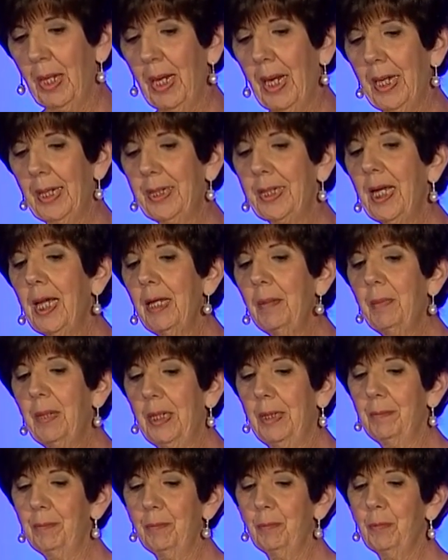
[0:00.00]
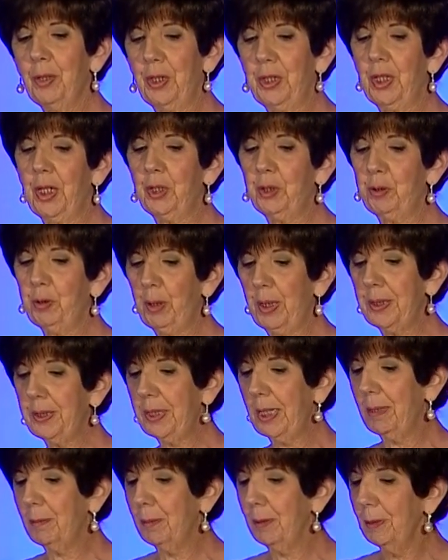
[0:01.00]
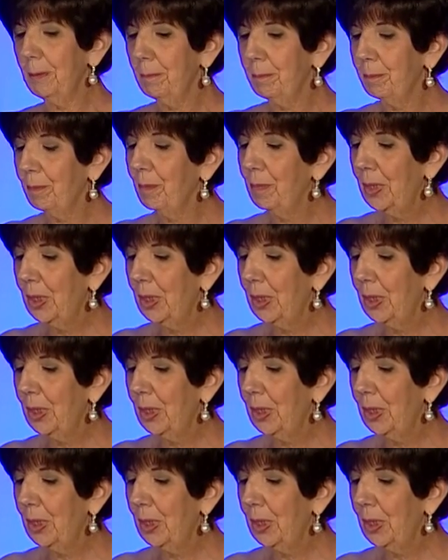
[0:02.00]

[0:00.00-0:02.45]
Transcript: I came in with a tray table,